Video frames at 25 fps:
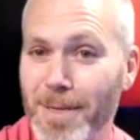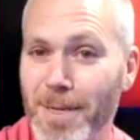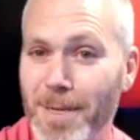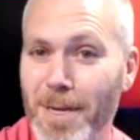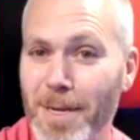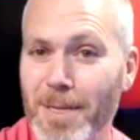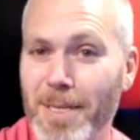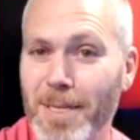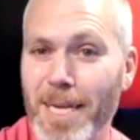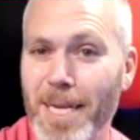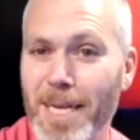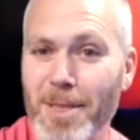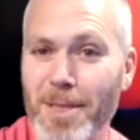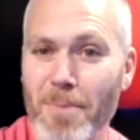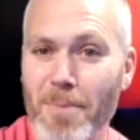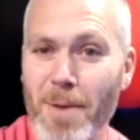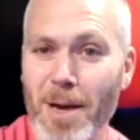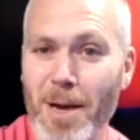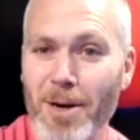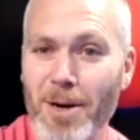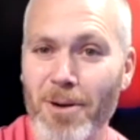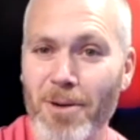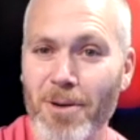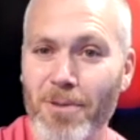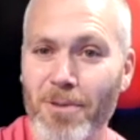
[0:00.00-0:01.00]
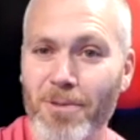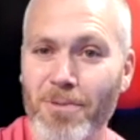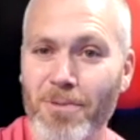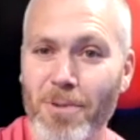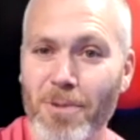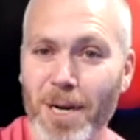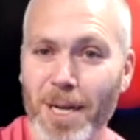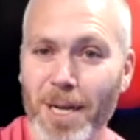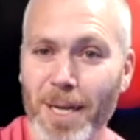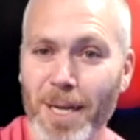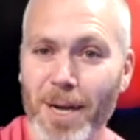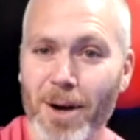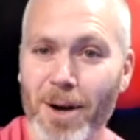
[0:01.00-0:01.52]
getting the better of one
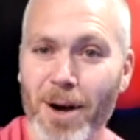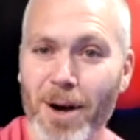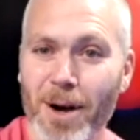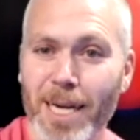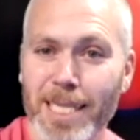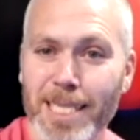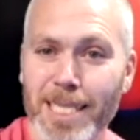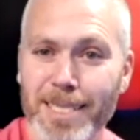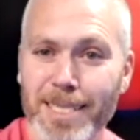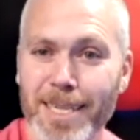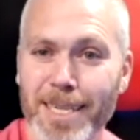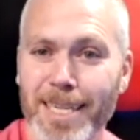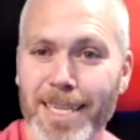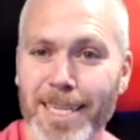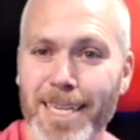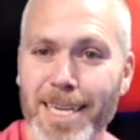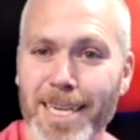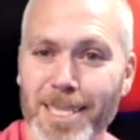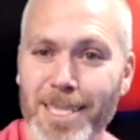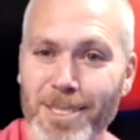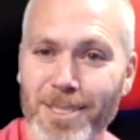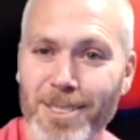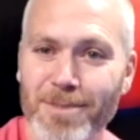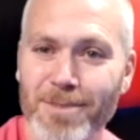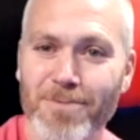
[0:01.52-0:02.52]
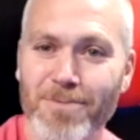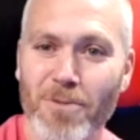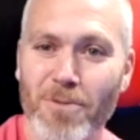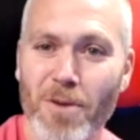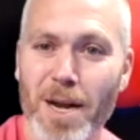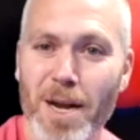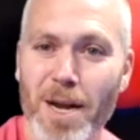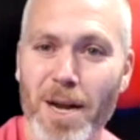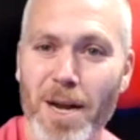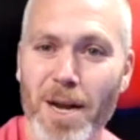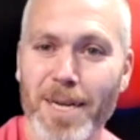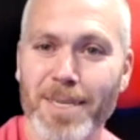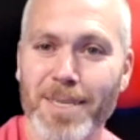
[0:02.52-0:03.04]
of the guys, and his
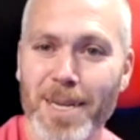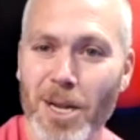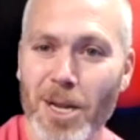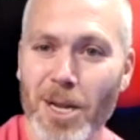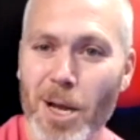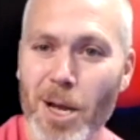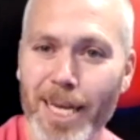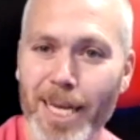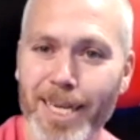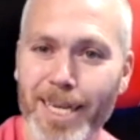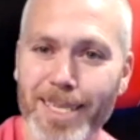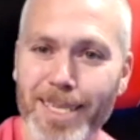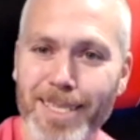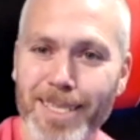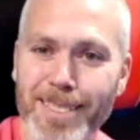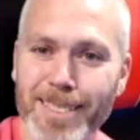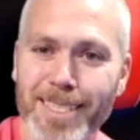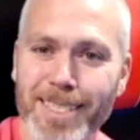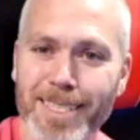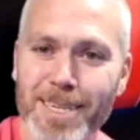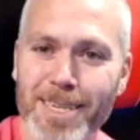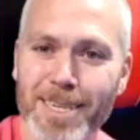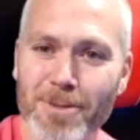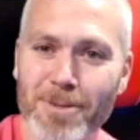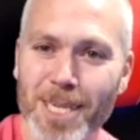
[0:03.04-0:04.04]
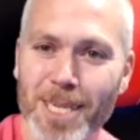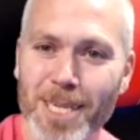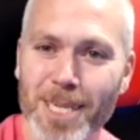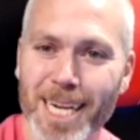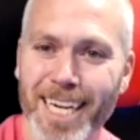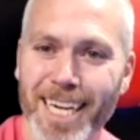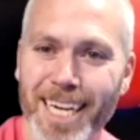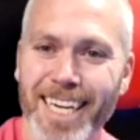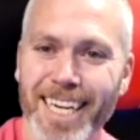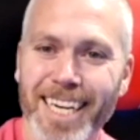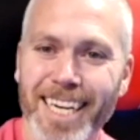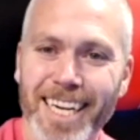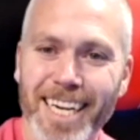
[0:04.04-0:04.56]
friend didn't like it. He was
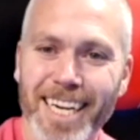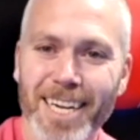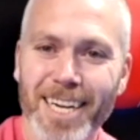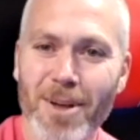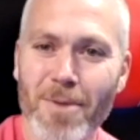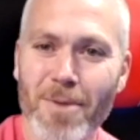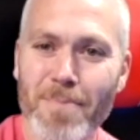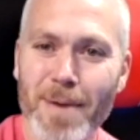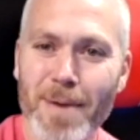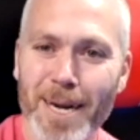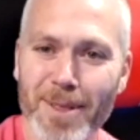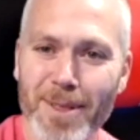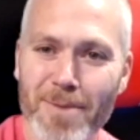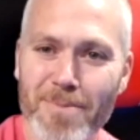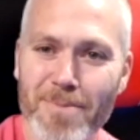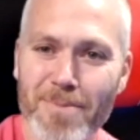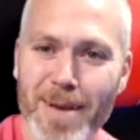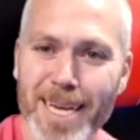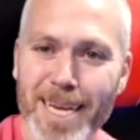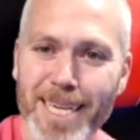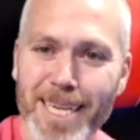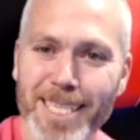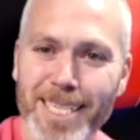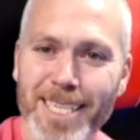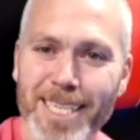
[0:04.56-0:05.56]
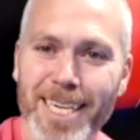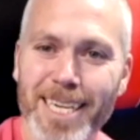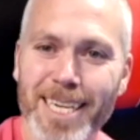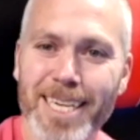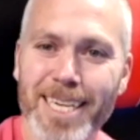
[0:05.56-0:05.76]
a lot better than me, so